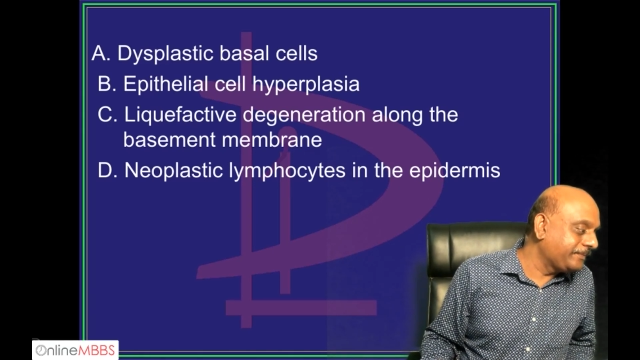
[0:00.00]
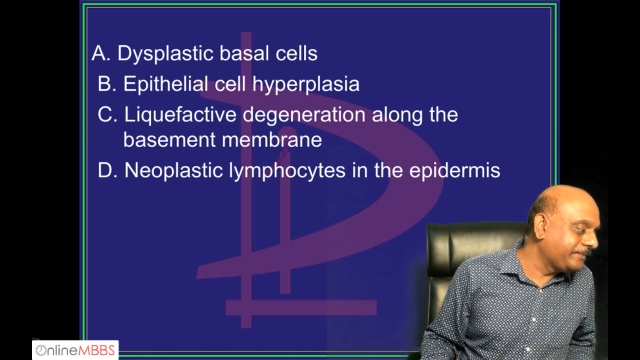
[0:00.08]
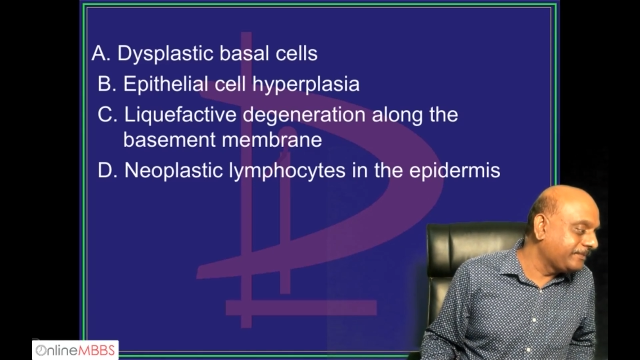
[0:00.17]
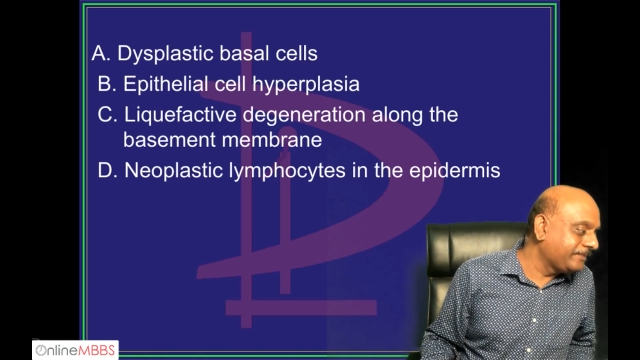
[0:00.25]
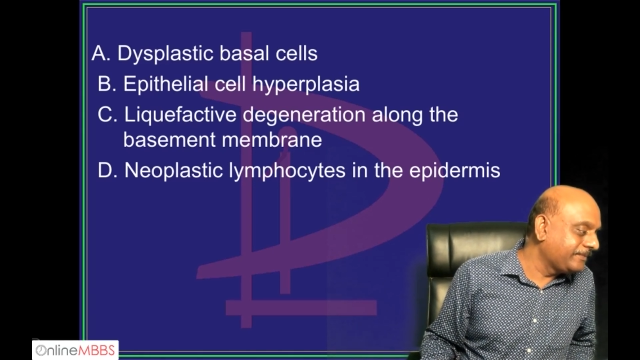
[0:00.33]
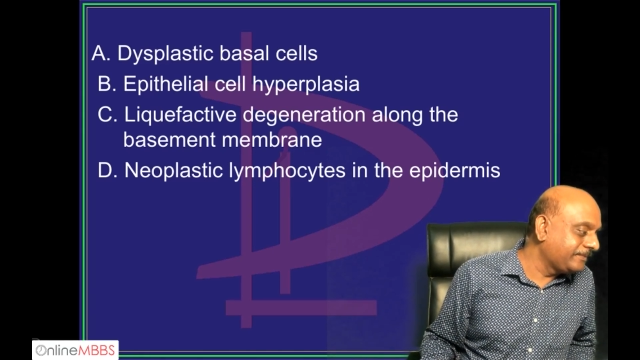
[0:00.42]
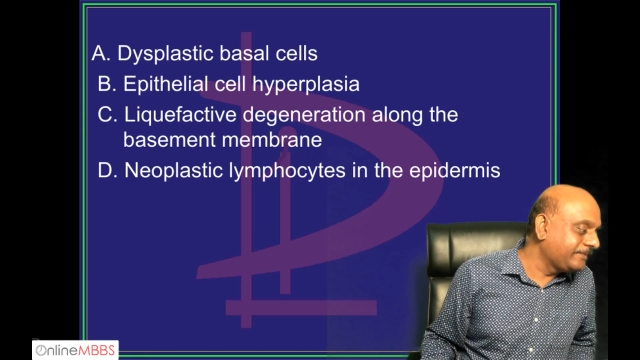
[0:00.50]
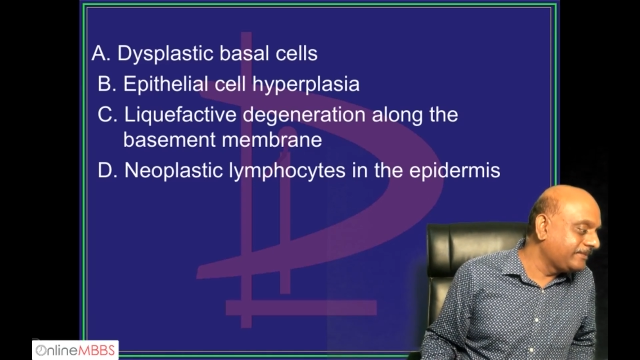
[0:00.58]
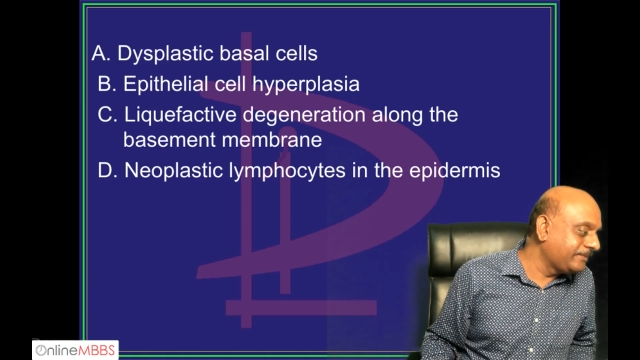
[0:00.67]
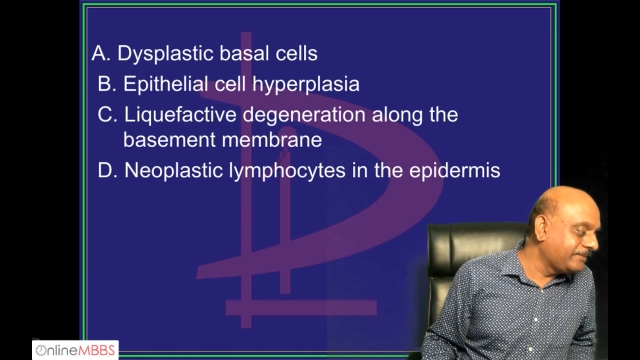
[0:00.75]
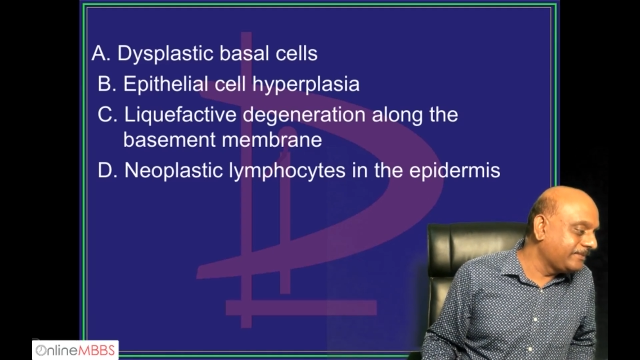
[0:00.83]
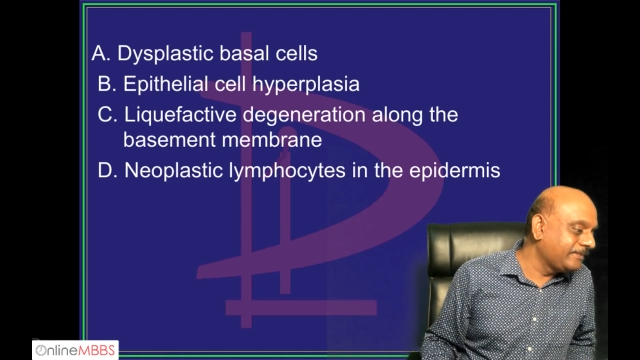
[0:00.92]

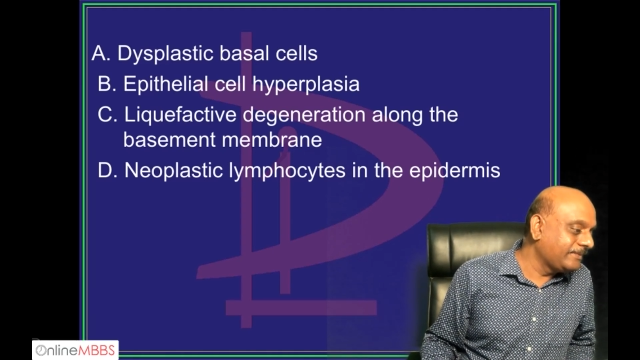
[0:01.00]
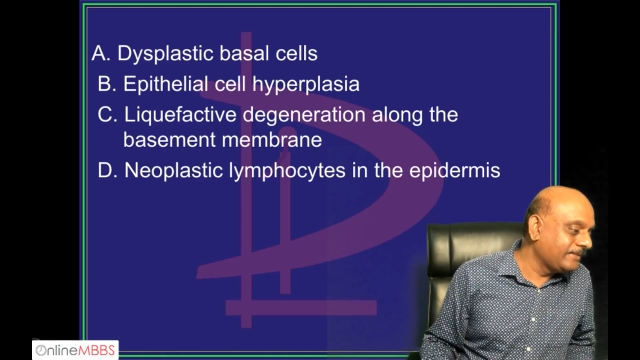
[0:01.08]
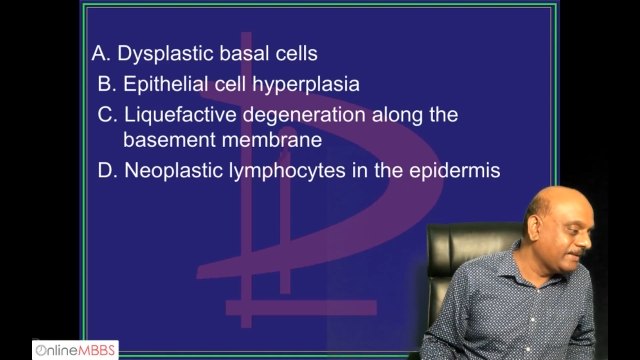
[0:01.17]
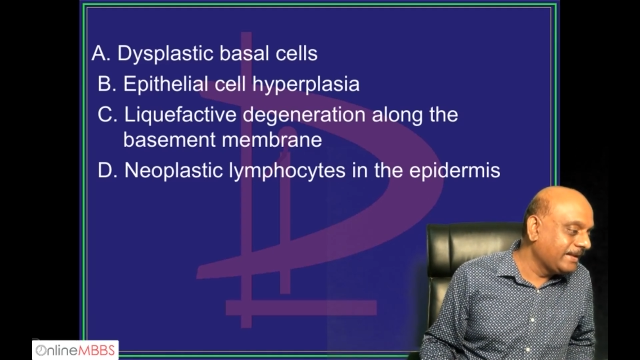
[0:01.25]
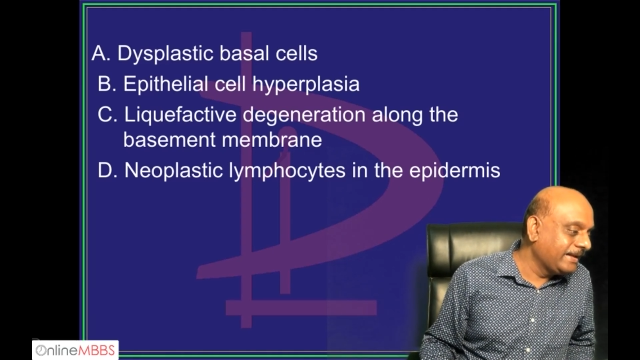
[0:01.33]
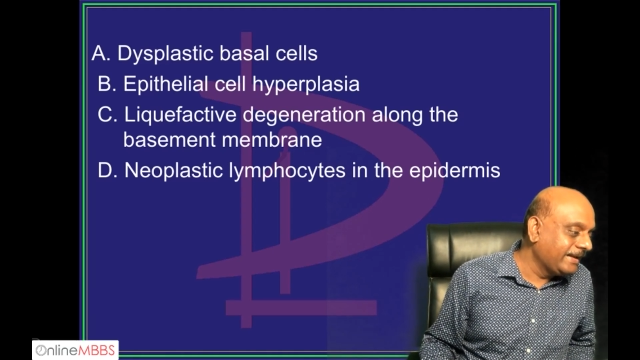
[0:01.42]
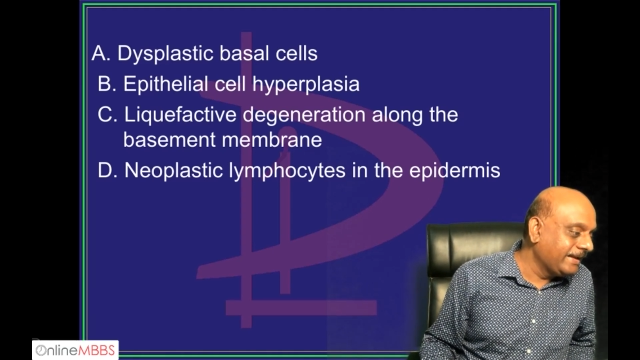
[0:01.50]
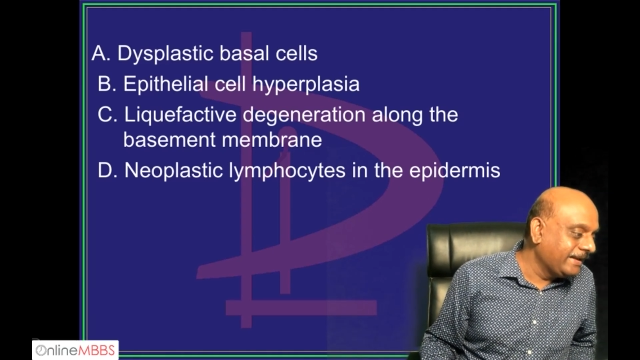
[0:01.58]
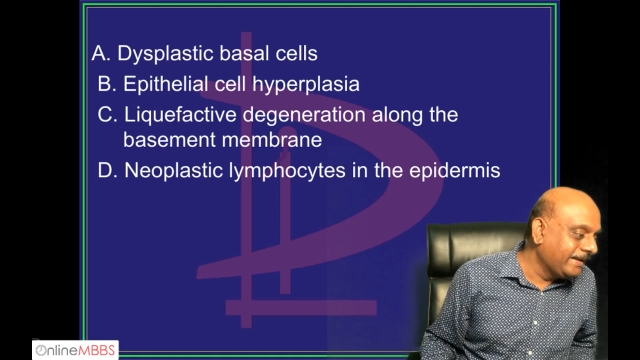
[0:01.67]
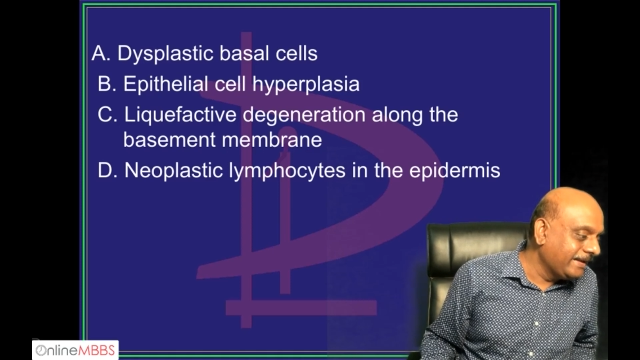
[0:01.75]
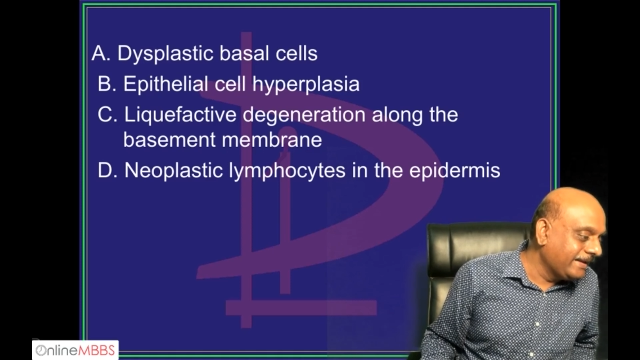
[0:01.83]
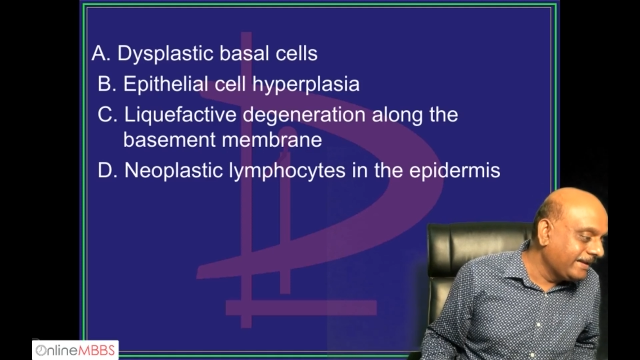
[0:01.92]

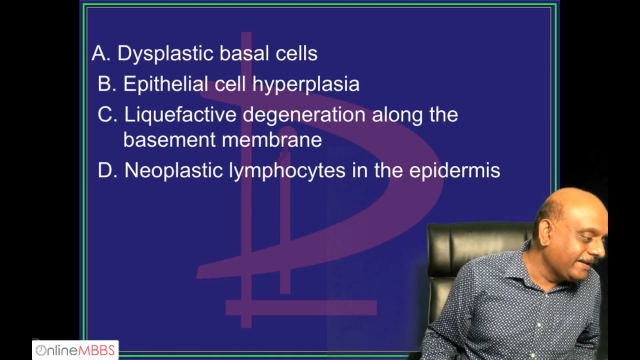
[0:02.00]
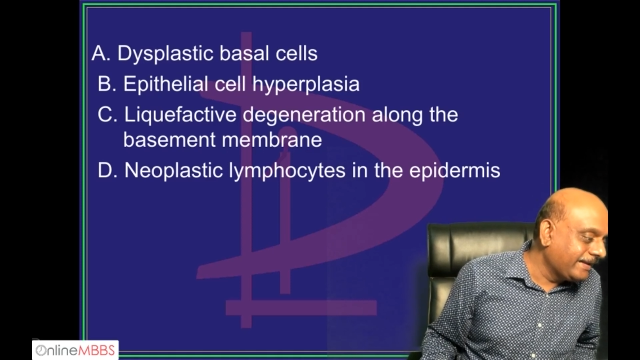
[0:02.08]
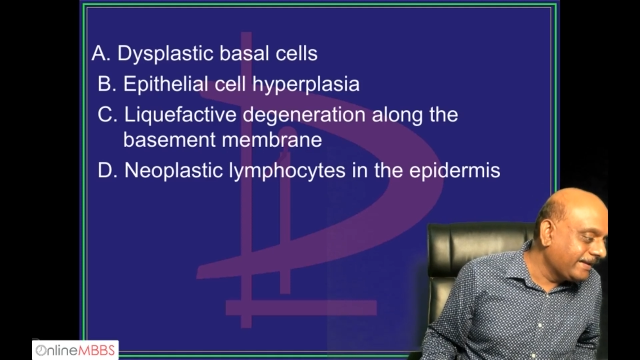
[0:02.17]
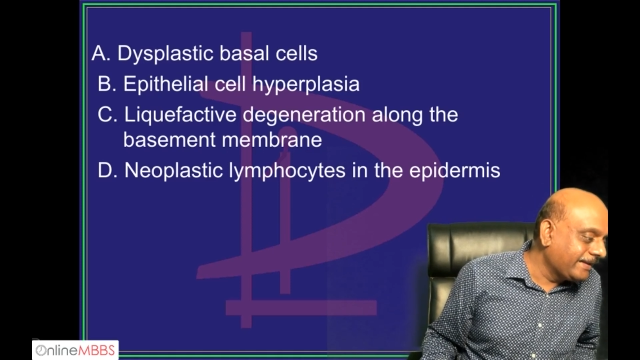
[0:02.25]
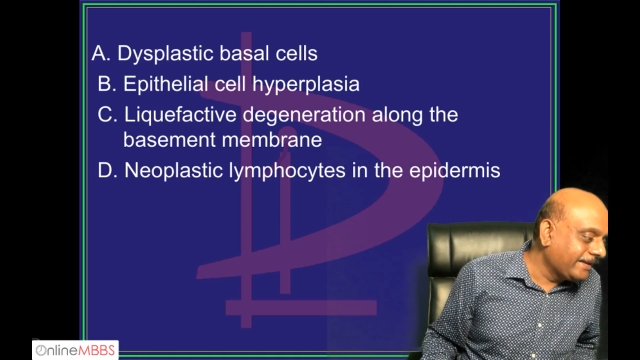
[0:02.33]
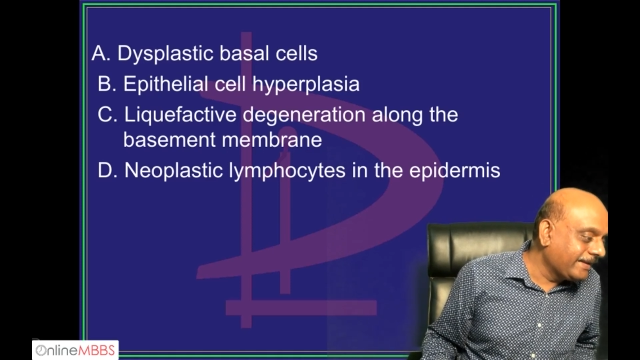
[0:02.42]
No one is speaking in this clip.